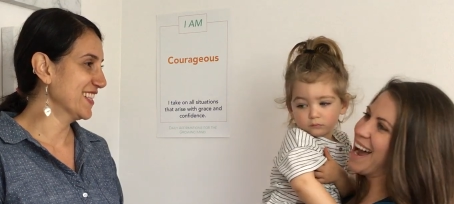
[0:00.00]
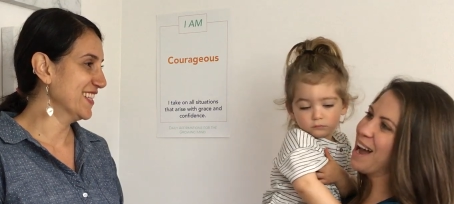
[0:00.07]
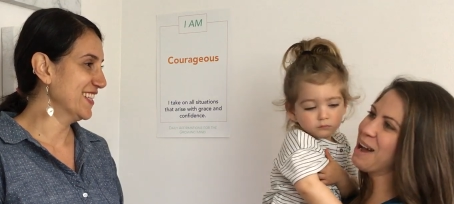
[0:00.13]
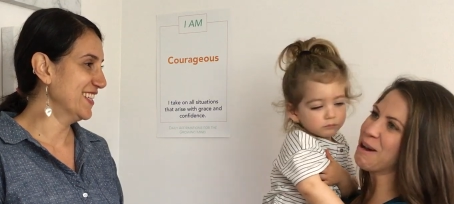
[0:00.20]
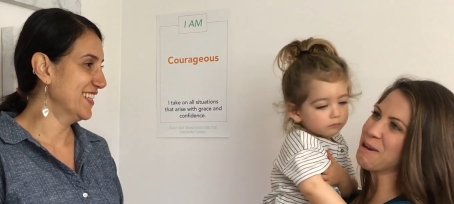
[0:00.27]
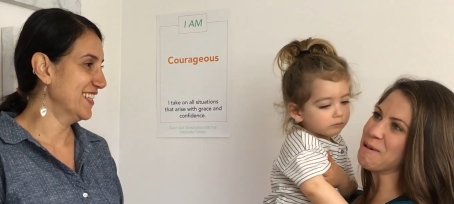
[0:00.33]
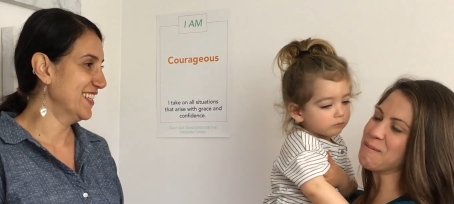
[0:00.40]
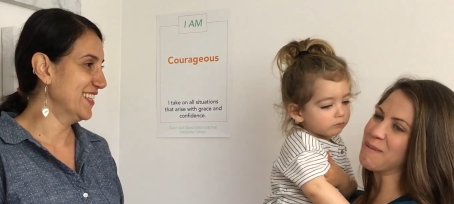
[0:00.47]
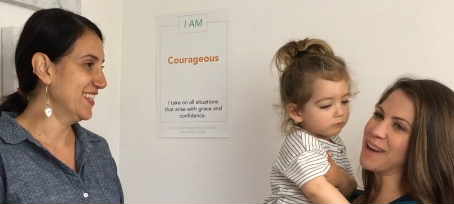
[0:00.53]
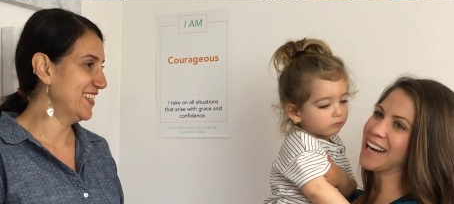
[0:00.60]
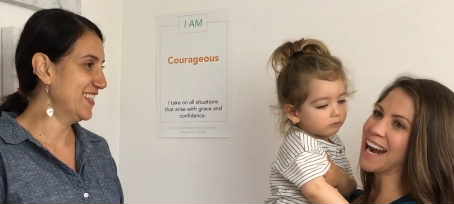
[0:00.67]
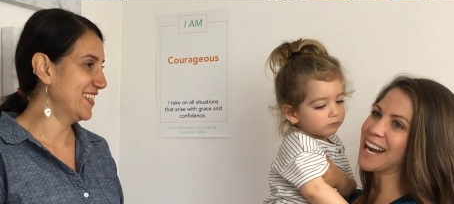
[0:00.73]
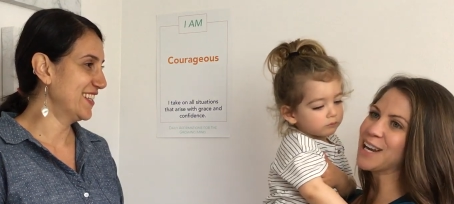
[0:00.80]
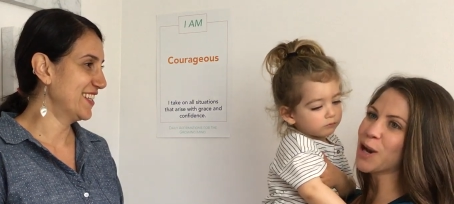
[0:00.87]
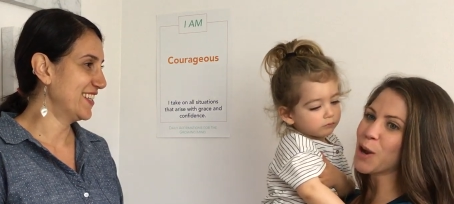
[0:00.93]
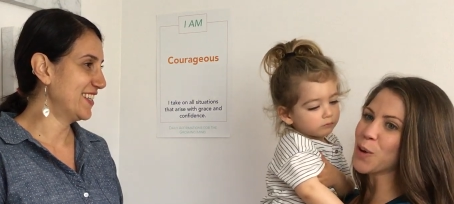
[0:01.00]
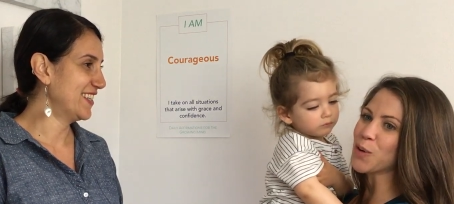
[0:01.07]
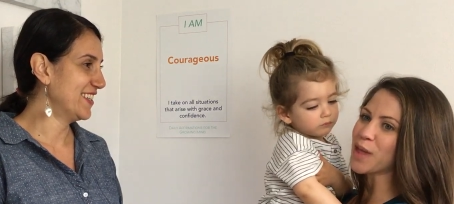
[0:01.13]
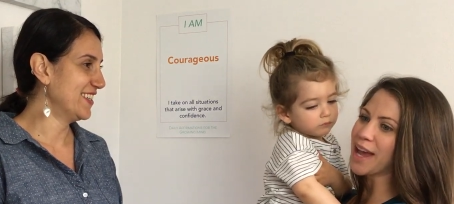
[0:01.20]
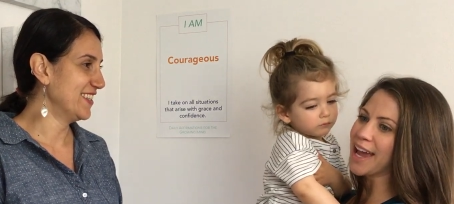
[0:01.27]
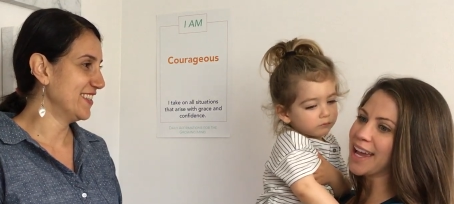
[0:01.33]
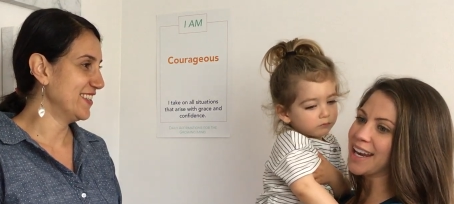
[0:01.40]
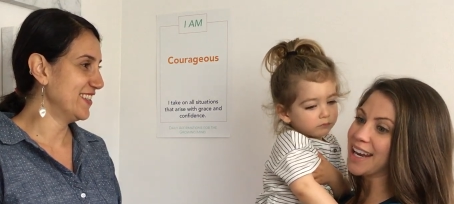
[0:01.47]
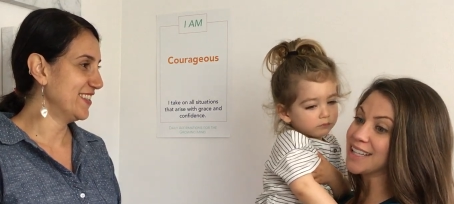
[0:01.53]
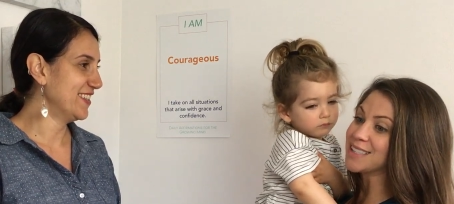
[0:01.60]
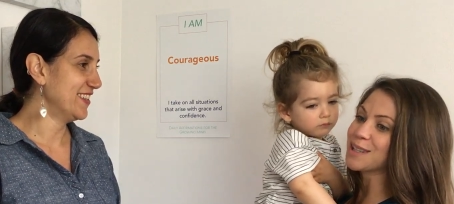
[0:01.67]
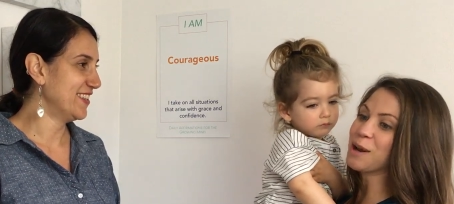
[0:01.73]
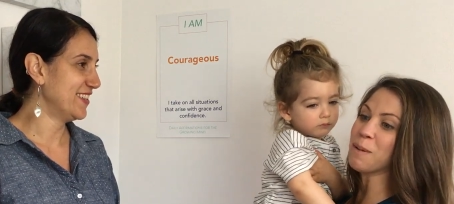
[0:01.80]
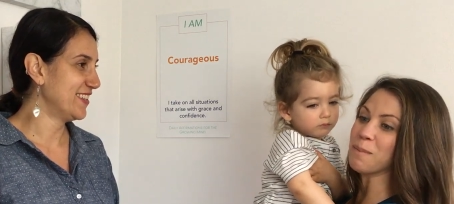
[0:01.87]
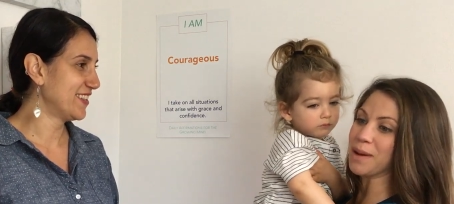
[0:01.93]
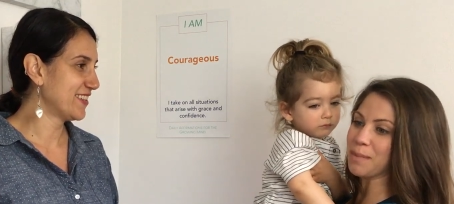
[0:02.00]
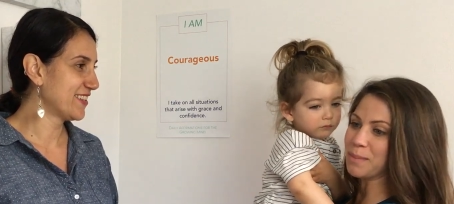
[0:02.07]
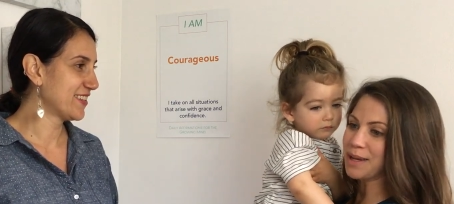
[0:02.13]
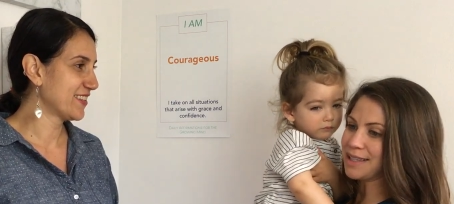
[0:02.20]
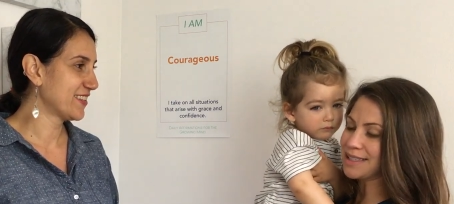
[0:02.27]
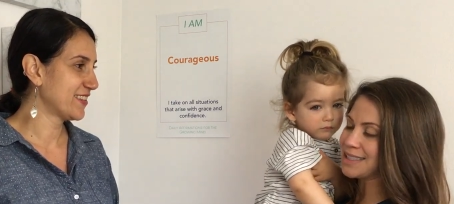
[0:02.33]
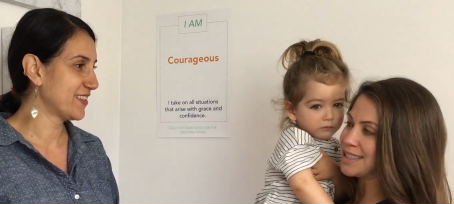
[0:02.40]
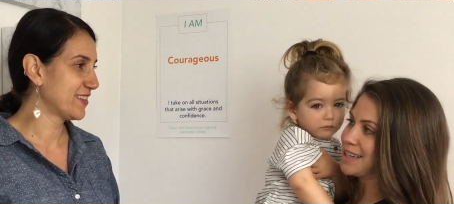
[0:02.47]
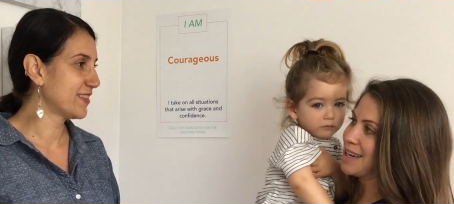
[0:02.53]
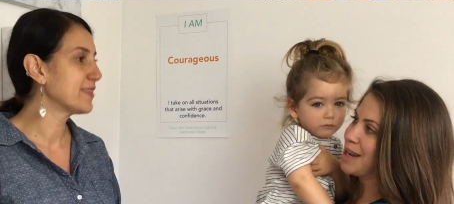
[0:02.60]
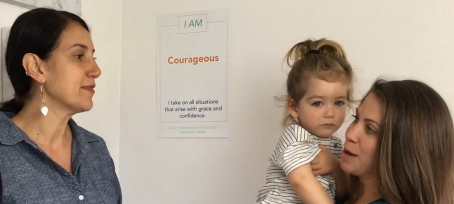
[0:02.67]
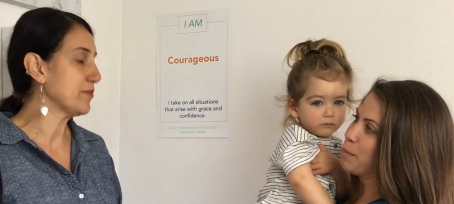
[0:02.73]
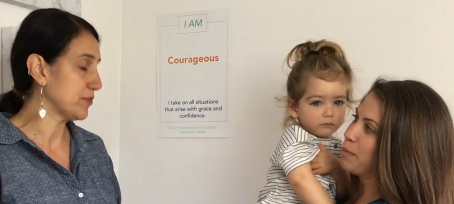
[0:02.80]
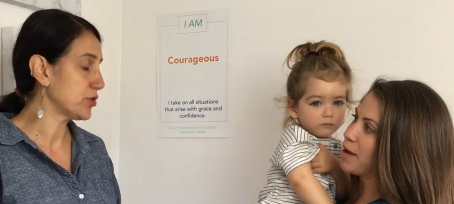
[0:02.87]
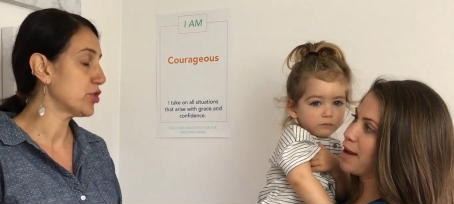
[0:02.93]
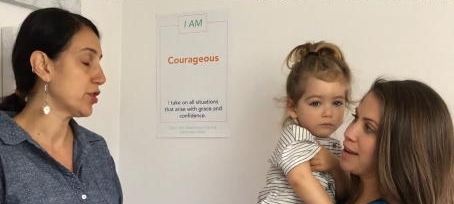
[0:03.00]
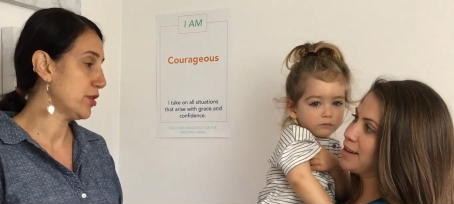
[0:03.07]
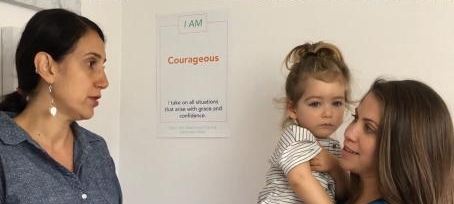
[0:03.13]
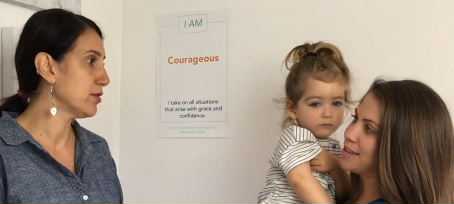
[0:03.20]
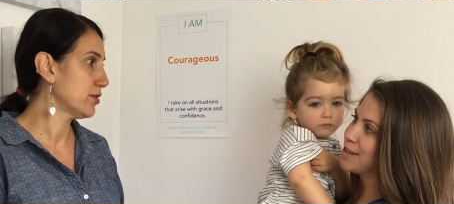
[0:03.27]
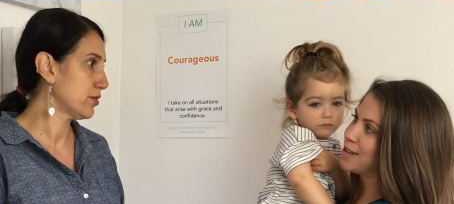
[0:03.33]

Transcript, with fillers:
Speaker 1: Um, and I know that it's a commitment, but sure,